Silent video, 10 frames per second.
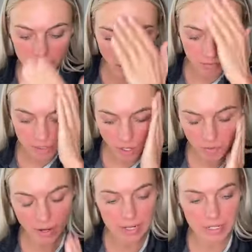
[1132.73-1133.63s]
I love it
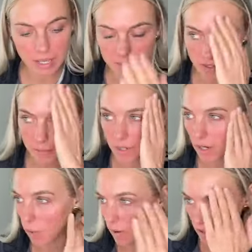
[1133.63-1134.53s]
already. I think I'm
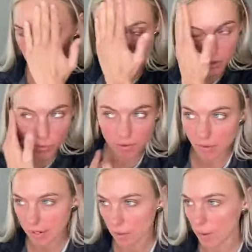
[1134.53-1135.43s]
going to order another one
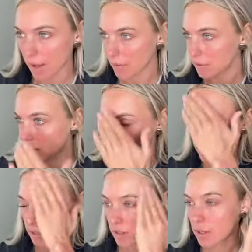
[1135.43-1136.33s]
right away.
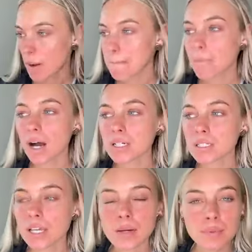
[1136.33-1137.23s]
I
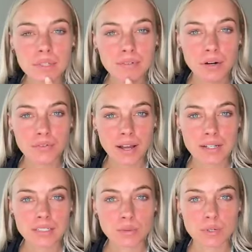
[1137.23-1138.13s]
just can't believe how
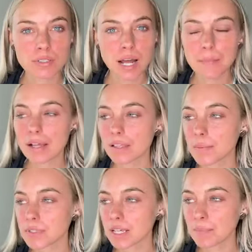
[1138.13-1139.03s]
fast it worked on my
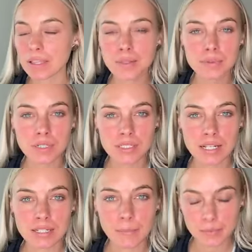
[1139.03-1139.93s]
lips. Like, my lips look
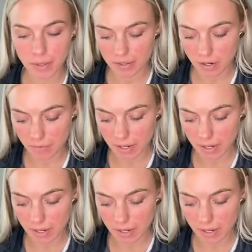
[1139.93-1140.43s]
10 times better